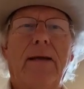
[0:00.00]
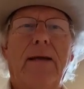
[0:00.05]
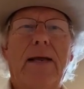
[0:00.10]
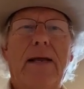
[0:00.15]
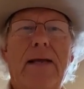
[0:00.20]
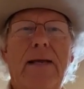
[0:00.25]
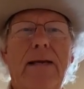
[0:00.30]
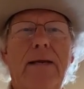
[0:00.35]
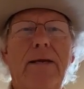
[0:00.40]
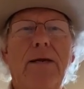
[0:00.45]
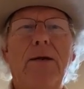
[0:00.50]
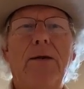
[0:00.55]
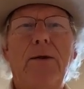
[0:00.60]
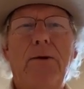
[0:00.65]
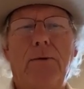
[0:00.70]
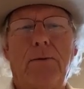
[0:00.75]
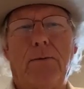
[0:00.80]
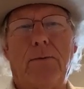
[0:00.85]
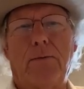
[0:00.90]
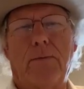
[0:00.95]
He
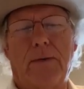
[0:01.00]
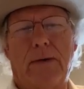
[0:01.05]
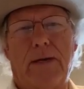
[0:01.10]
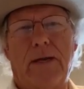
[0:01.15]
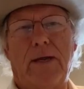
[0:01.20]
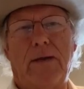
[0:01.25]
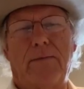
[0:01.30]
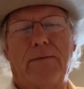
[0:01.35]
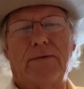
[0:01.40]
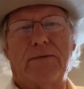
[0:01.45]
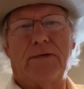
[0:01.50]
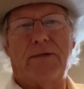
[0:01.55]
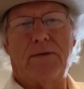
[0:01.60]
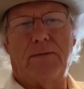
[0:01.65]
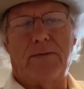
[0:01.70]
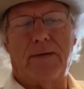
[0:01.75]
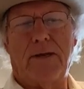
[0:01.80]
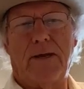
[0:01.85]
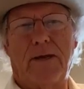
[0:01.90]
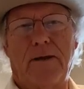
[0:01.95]
knew what he was
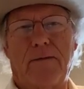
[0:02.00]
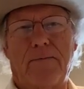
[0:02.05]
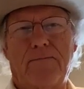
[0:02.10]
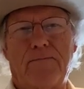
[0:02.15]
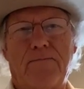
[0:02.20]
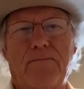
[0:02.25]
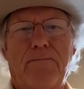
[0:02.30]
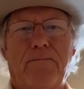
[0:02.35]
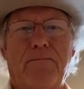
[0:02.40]
doing.